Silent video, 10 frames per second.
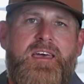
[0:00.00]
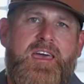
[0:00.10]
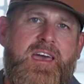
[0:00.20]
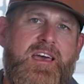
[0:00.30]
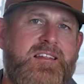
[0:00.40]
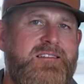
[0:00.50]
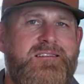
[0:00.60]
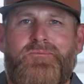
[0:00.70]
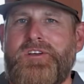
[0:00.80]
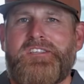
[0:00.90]
And
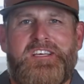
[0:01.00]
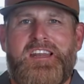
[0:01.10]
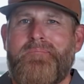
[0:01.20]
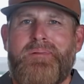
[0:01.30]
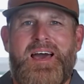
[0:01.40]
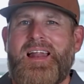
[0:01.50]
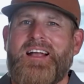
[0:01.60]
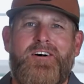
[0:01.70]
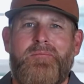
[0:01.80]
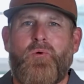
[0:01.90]
we just end up buying, I
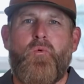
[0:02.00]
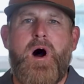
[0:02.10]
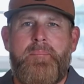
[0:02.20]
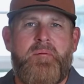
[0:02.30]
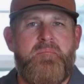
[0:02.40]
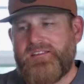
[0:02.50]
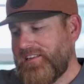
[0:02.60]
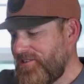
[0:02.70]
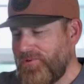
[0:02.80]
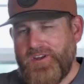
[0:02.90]
call them the Whopp'em
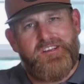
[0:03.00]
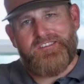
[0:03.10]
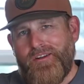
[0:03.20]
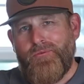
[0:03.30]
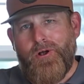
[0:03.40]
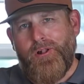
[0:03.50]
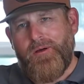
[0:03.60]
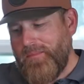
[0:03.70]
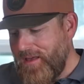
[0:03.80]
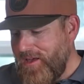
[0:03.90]
biscuits, where you just unroll them,